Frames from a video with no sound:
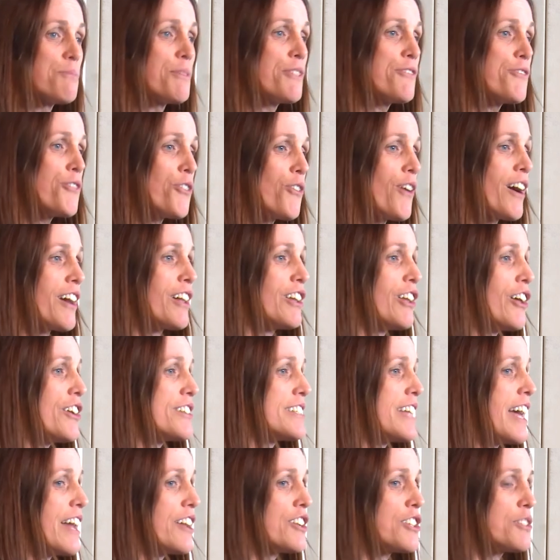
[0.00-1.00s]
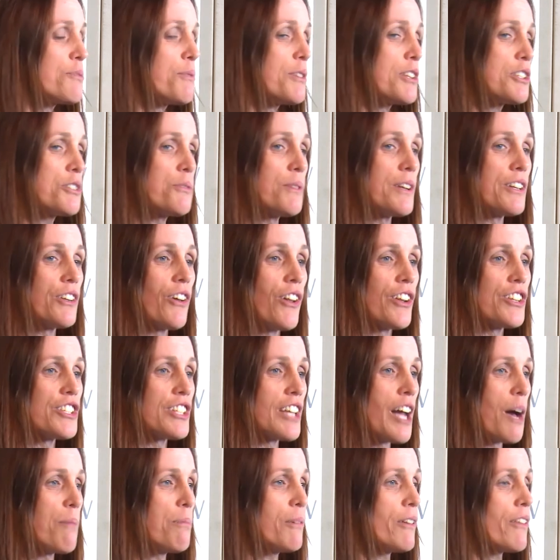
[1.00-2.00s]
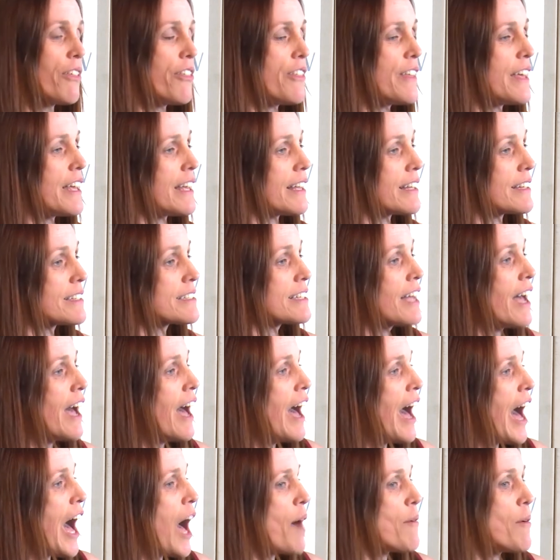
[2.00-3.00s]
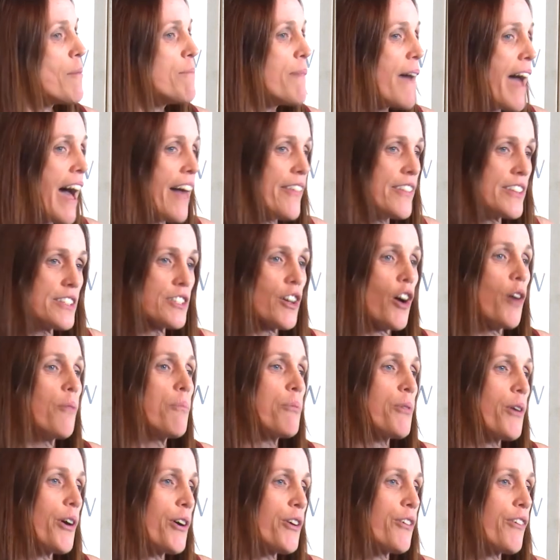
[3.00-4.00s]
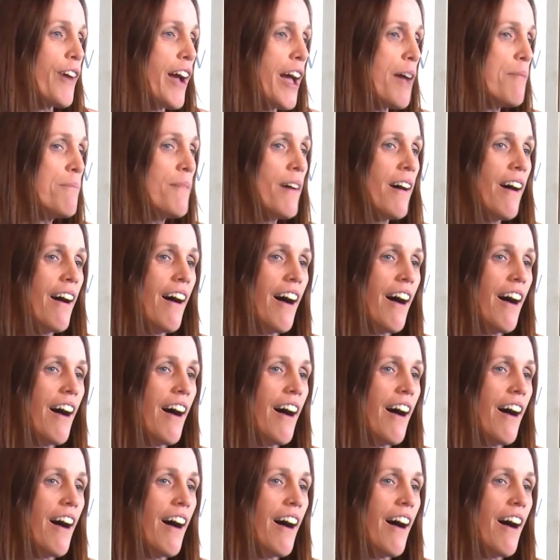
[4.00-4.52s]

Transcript: Before I close out, I just wanted to acknowledge a couple of things about this whole program.